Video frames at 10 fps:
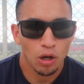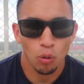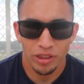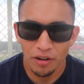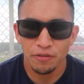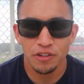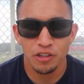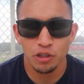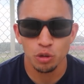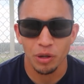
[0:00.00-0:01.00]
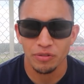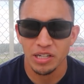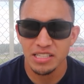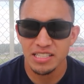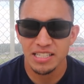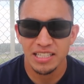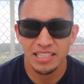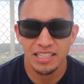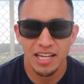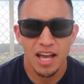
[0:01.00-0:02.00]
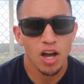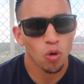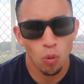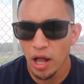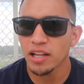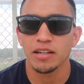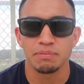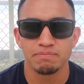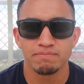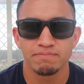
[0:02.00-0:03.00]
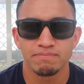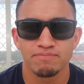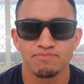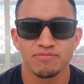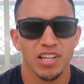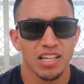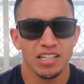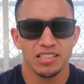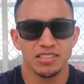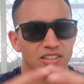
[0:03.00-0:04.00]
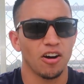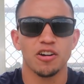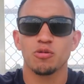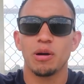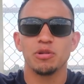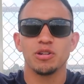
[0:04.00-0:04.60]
Without further ado, my friends, welcome to Gardner Webb